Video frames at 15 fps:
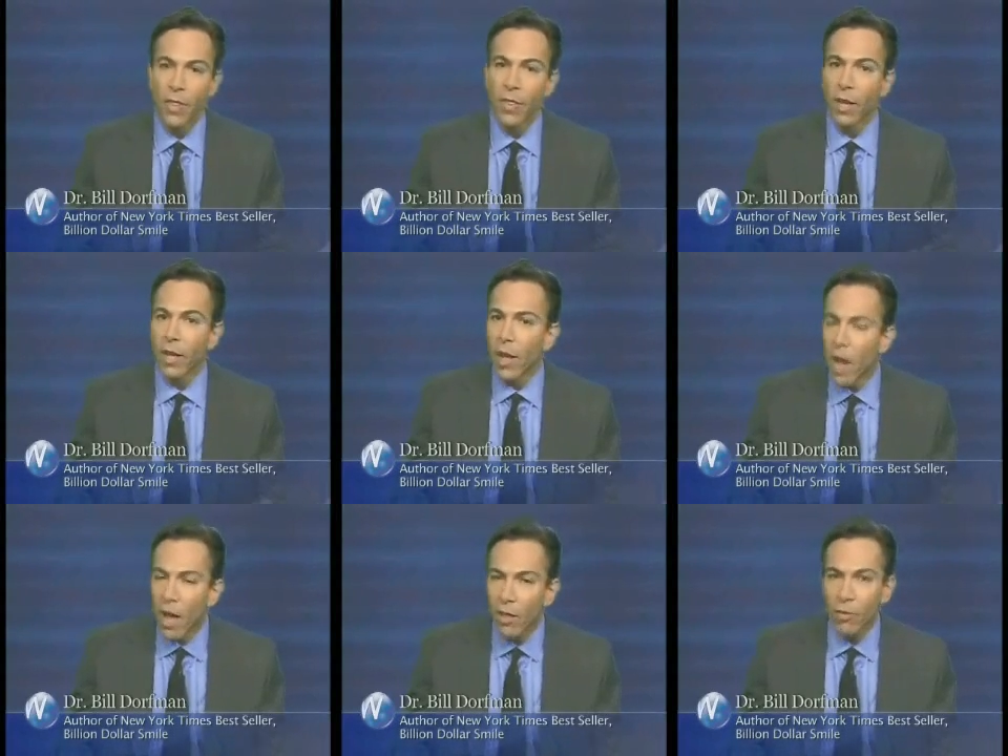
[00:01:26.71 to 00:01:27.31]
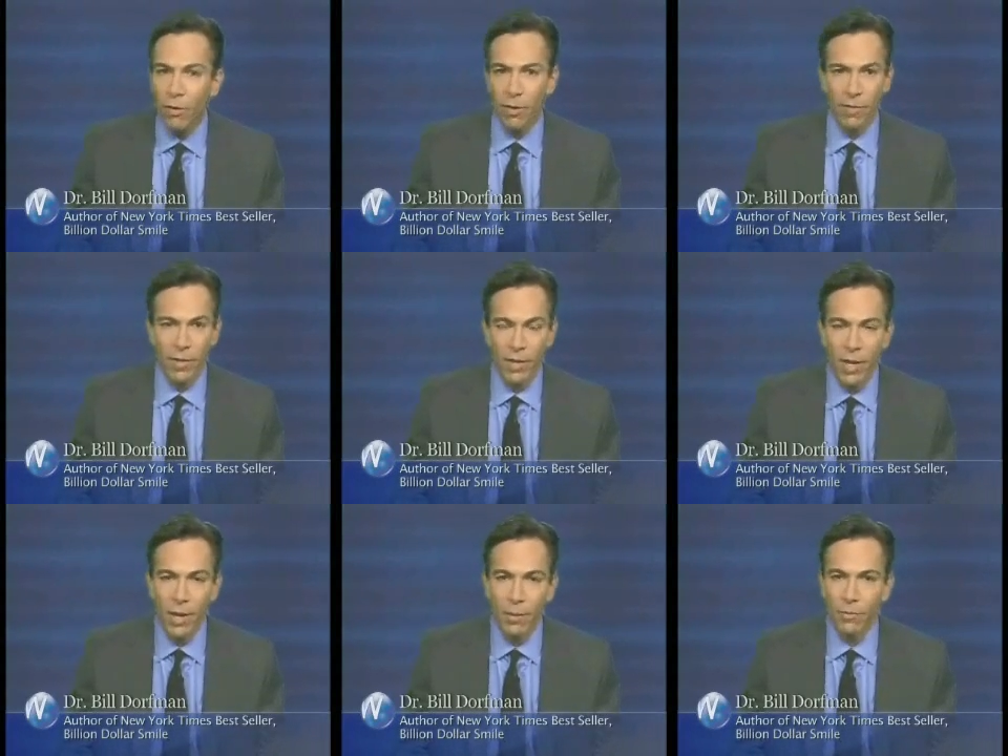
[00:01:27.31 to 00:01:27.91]
The color of
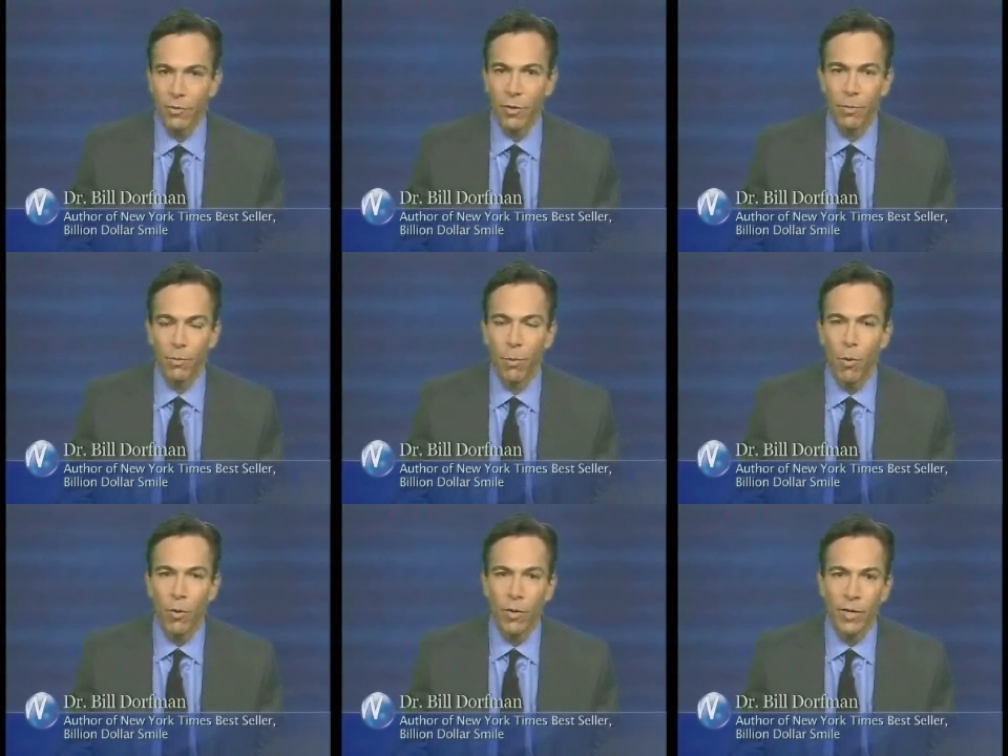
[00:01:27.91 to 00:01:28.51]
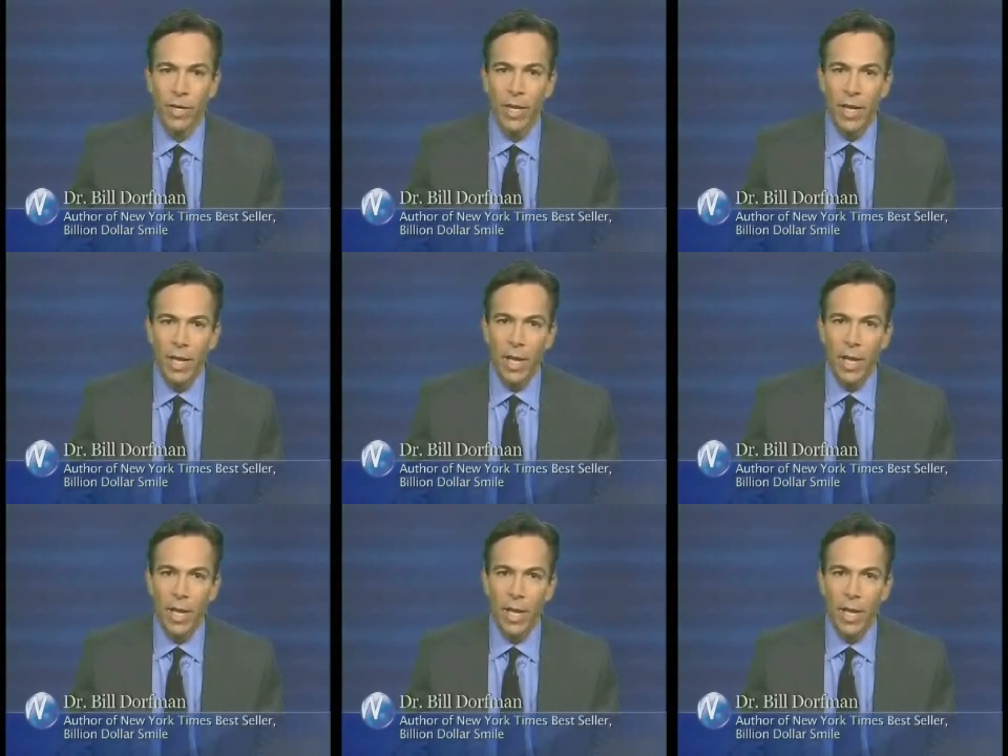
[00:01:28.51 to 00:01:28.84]
the gums are important.